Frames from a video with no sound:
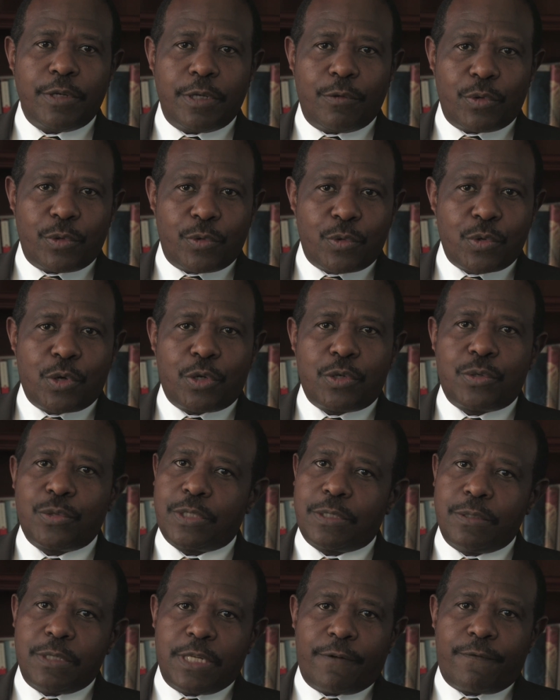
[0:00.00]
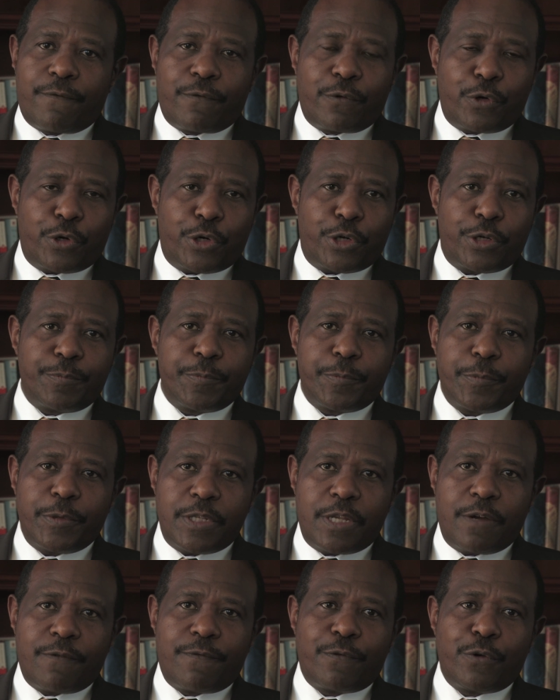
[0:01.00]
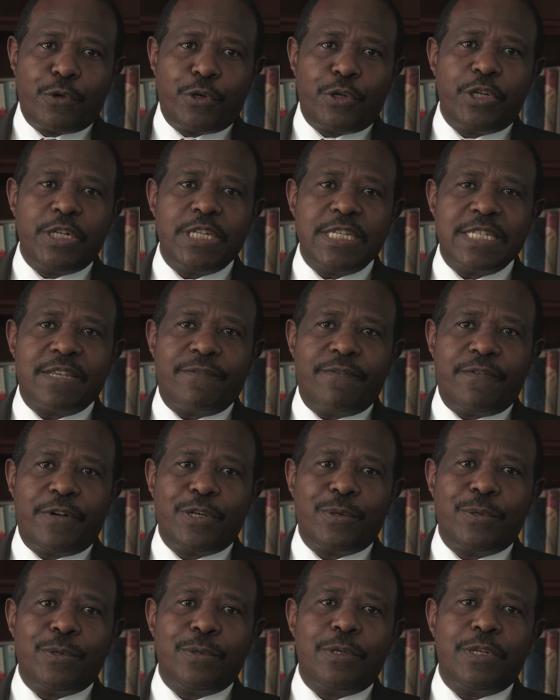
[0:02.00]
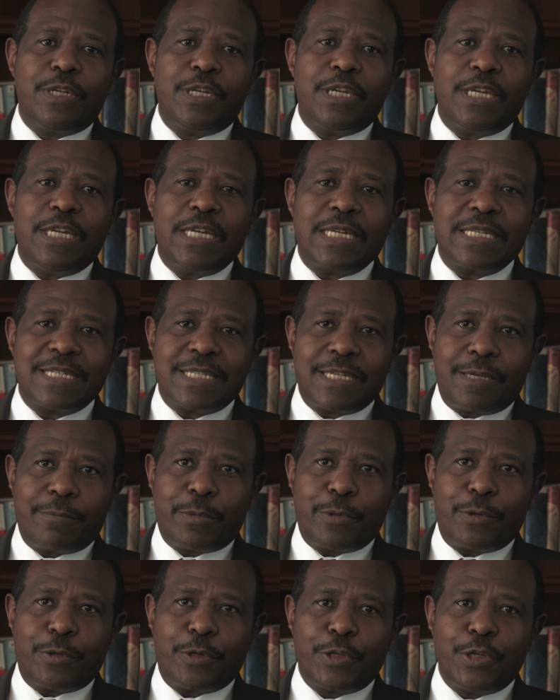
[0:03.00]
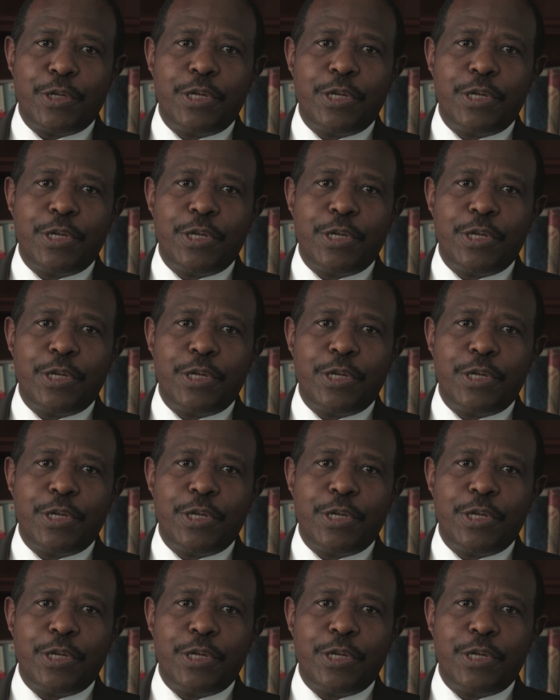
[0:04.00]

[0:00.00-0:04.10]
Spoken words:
You go to Darfur. Darfur is a very good example.